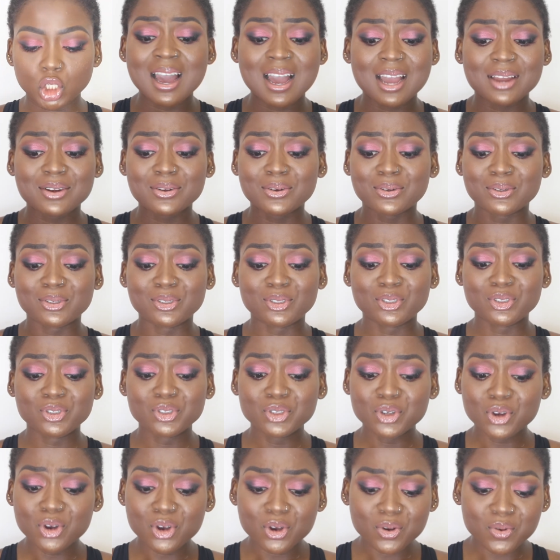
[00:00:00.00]
I don't
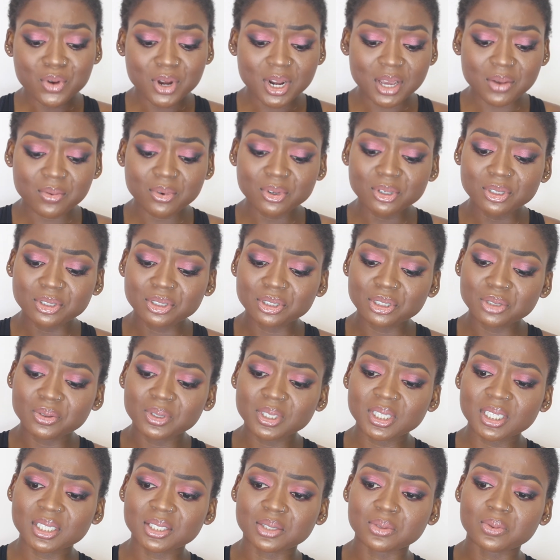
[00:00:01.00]
know what I want to do
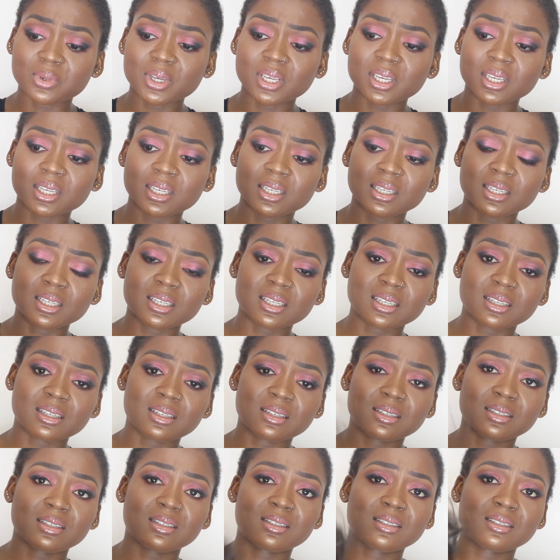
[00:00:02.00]
with this wig.
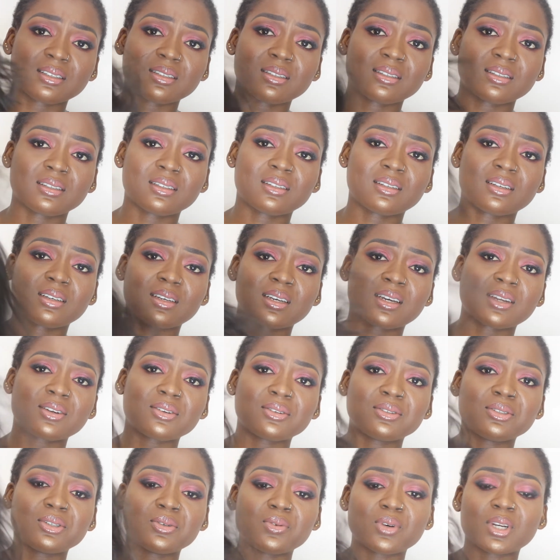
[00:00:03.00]
I
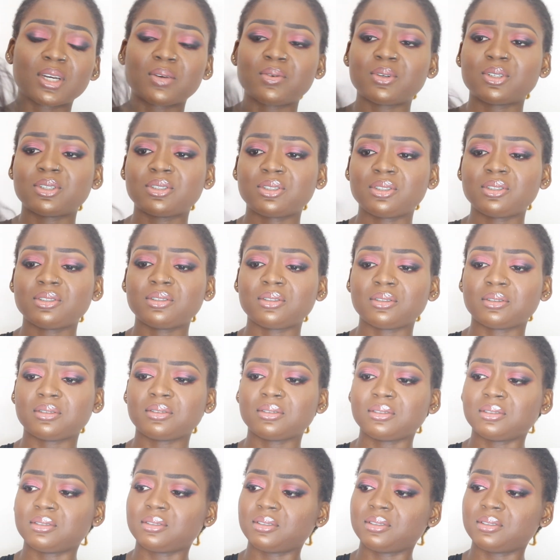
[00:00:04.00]
don't know what I want to do.